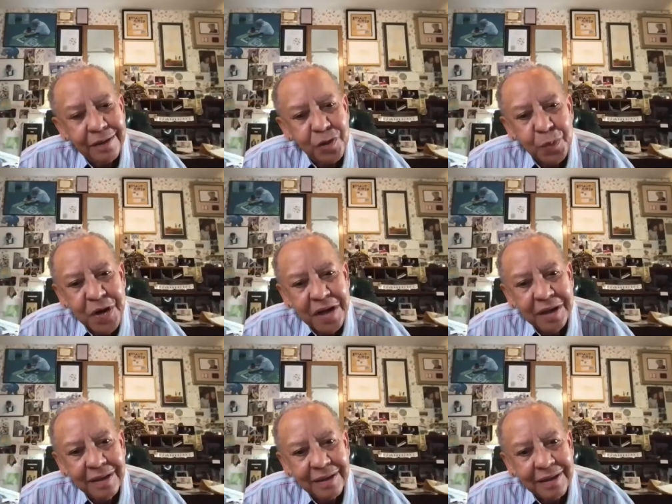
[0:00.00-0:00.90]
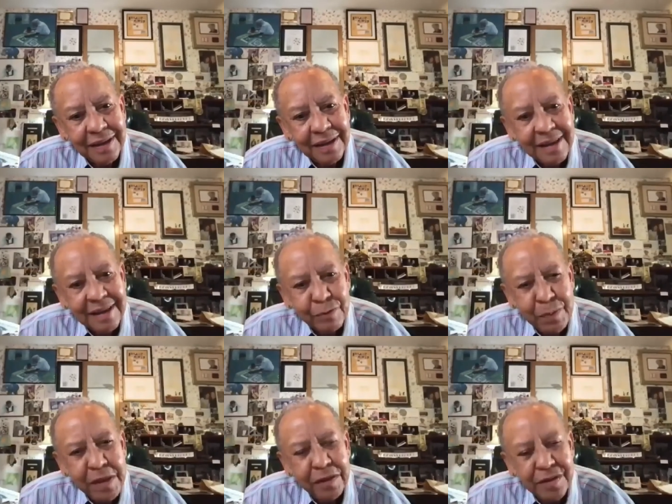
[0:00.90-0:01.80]
spring, by
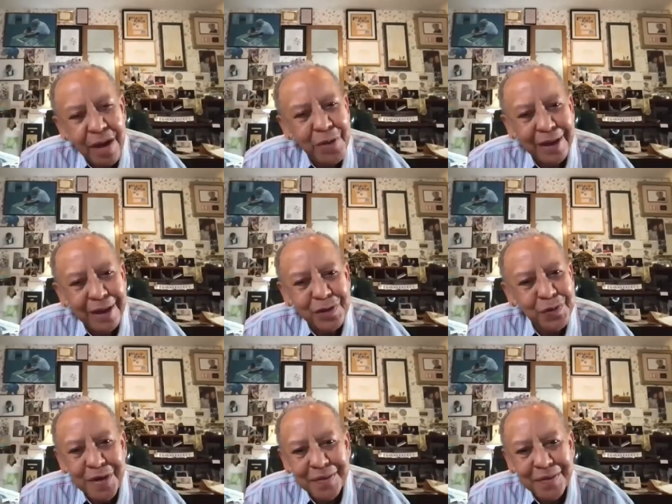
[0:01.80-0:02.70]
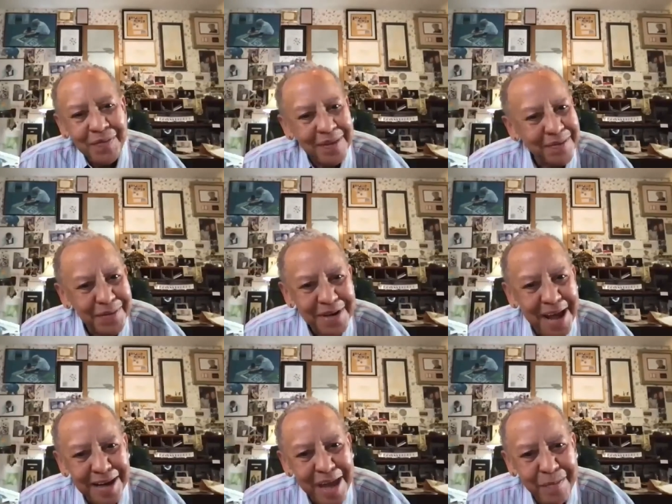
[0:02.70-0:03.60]
the time we get to spring, we're
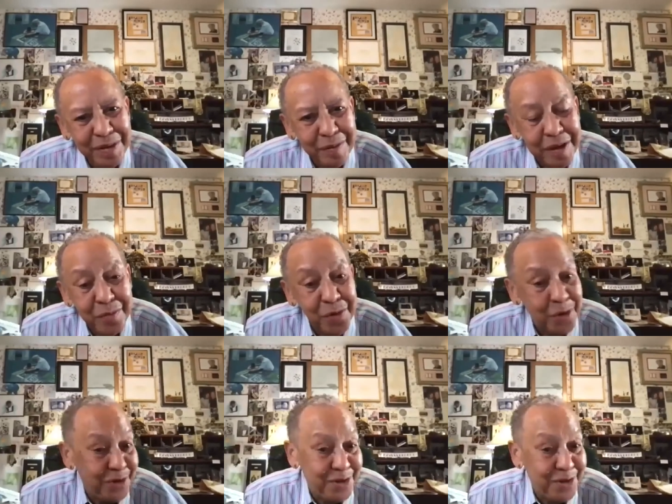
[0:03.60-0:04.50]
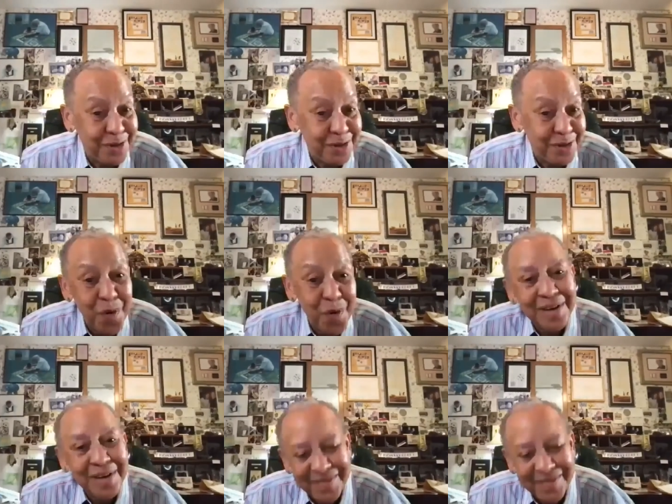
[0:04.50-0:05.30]
not naming them anymore. It's just water coming,